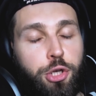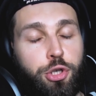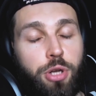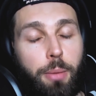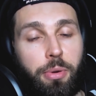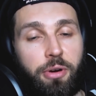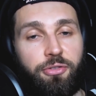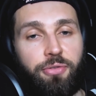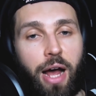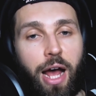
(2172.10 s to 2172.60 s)
batch
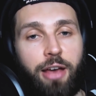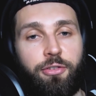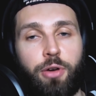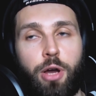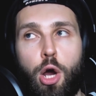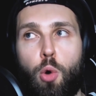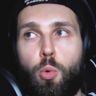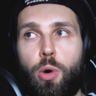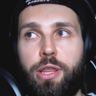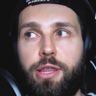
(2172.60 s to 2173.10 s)
number
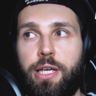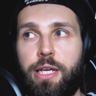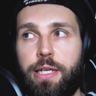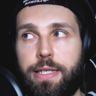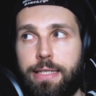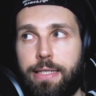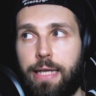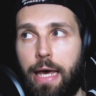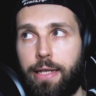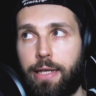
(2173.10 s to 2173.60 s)
five with
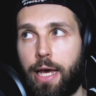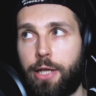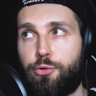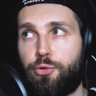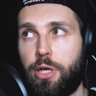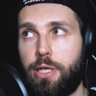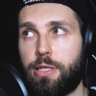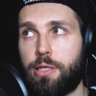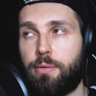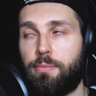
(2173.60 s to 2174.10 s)
these 10
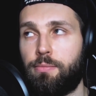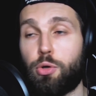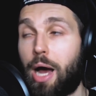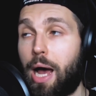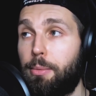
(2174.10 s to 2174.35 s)
entries.